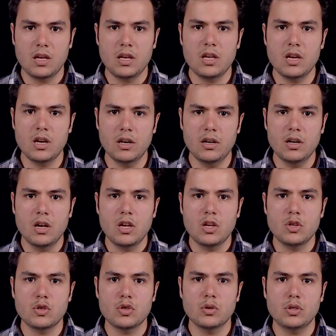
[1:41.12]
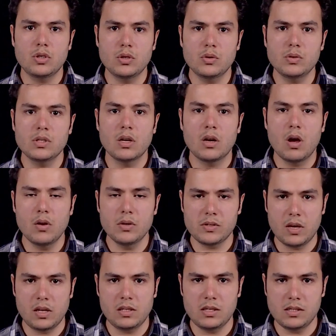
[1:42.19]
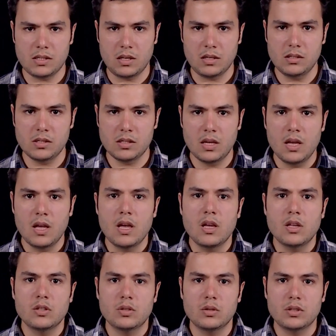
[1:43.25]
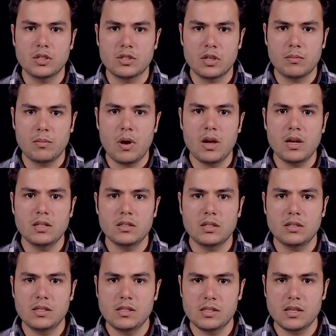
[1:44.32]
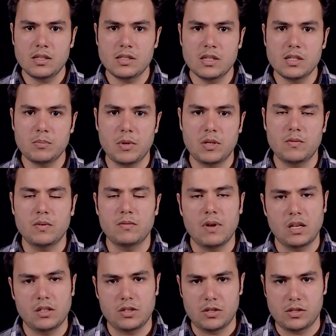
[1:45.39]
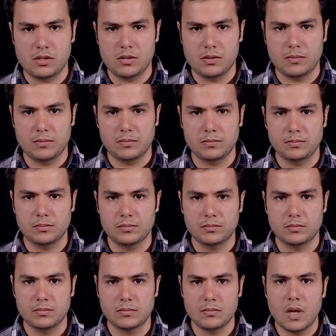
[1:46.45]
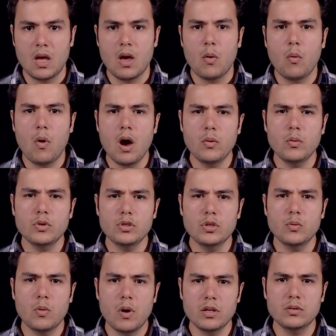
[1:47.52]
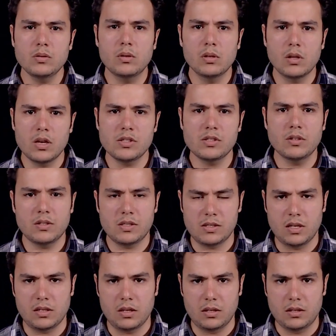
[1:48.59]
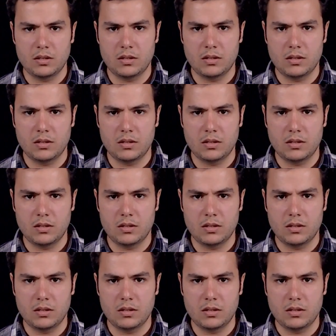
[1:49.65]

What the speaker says: Here, you should use cosine distance to determine the distances between vectors. Why would you want to cluster this data?